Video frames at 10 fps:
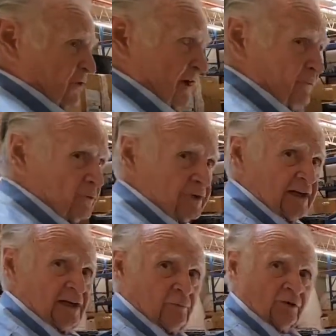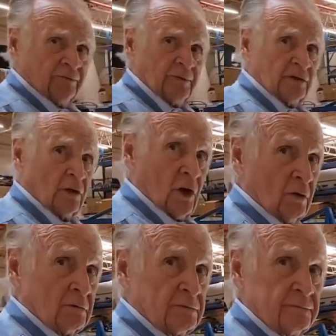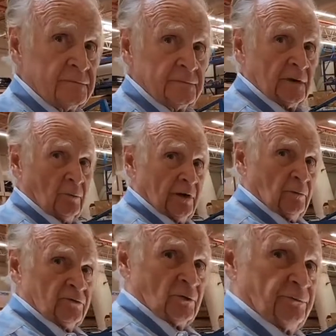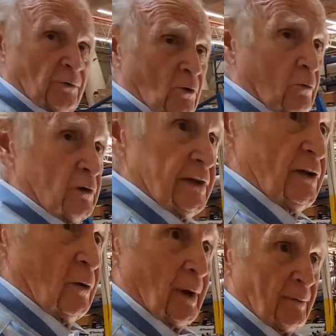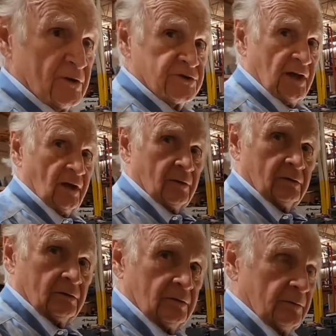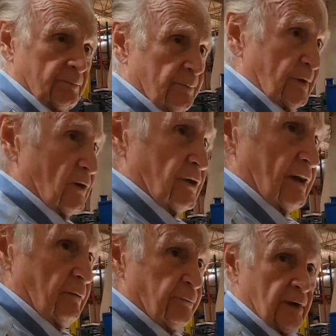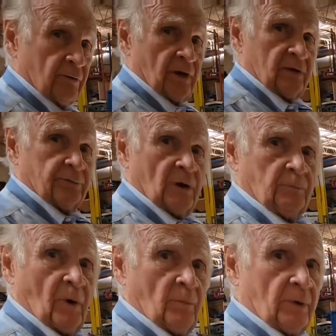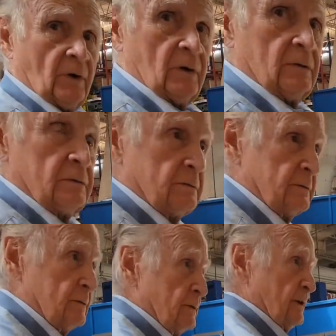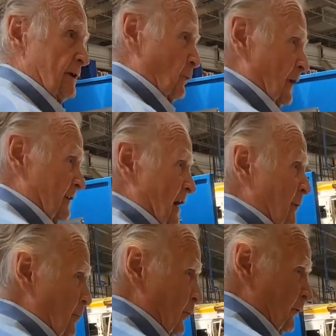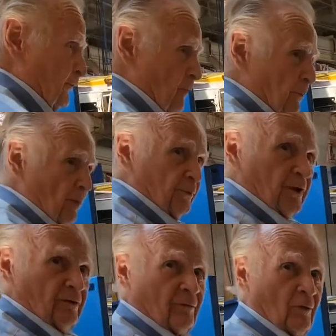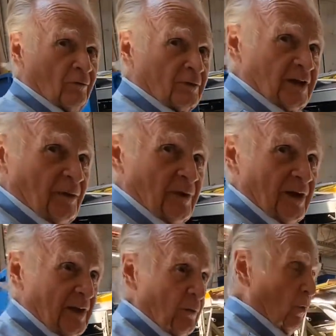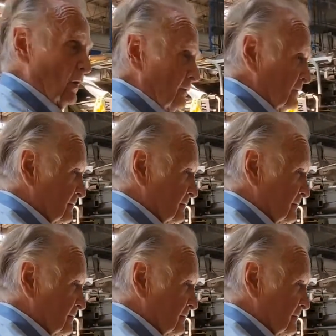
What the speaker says: driving was 81 feet long. It was a foot over legal by mistake because I didn't figure on the front bumper. And by the time I put a front bumper on the Volvo, it came to 81.